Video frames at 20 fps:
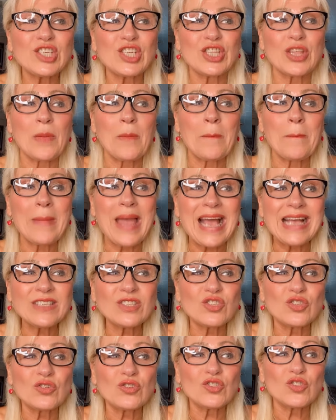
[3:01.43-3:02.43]
the
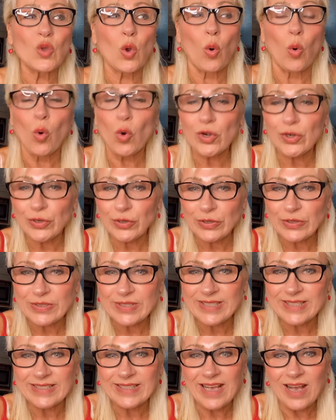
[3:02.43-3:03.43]
master's
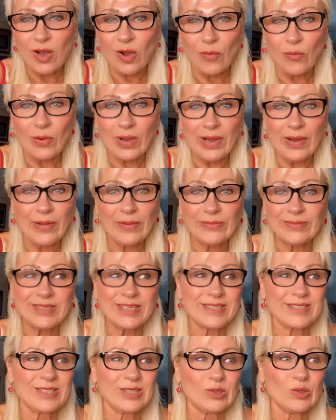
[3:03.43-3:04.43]
orders. Well,
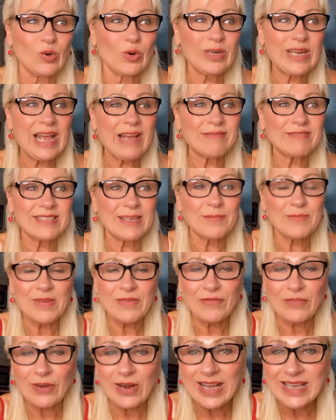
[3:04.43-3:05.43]
does the Lord have something
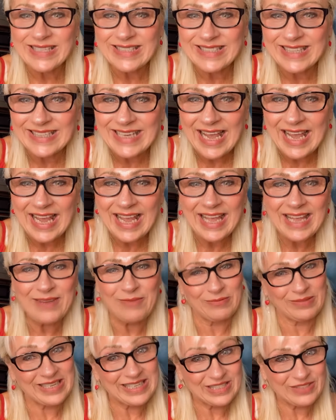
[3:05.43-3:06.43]
for us today?
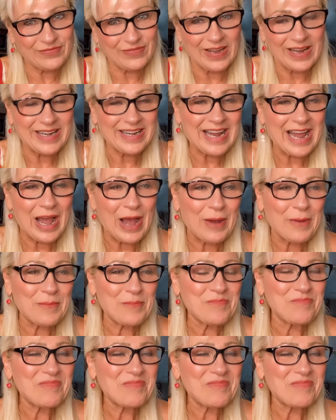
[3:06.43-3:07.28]
Let's find out.